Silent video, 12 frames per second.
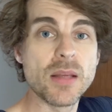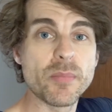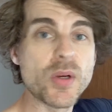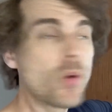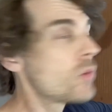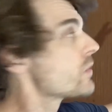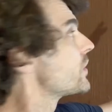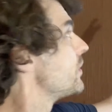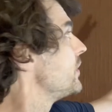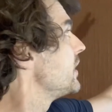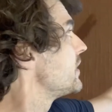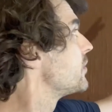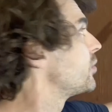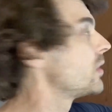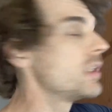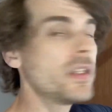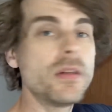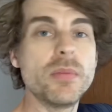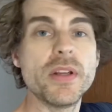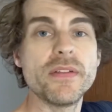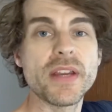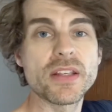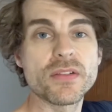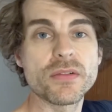but also need to put a little bit of
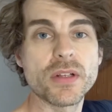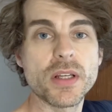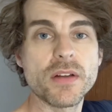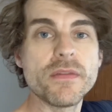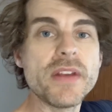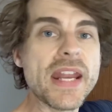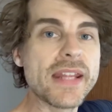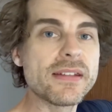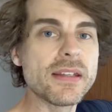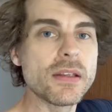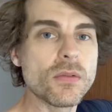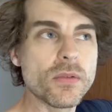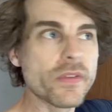extra kind of netting or